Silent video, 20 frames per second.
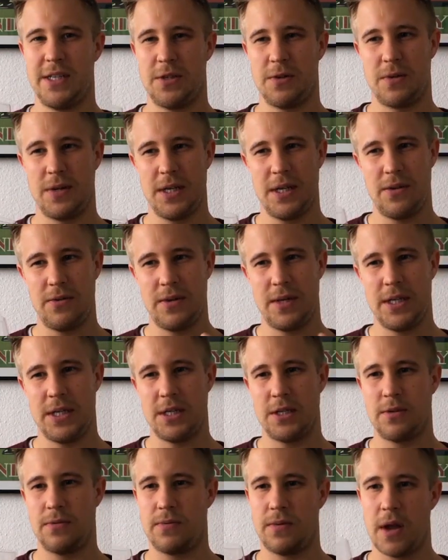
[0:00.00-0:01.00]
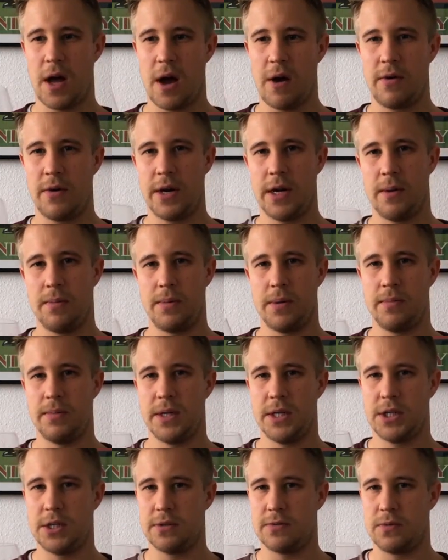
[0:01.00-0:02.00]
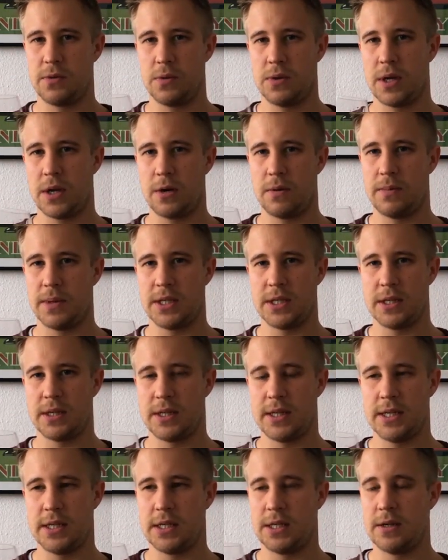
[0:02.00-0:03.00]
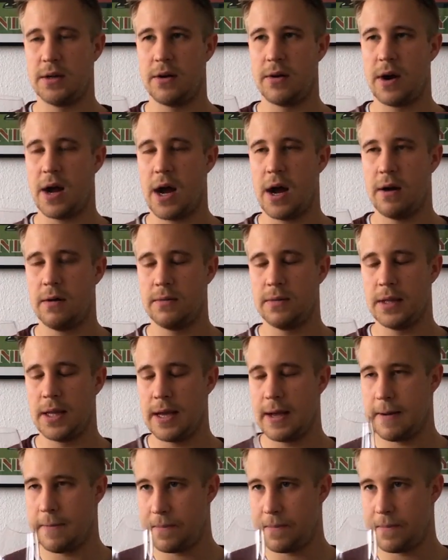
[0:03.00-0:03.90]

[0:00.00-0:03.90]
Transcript: So literally these flowery and herbaceous fruit aromas are dancing around.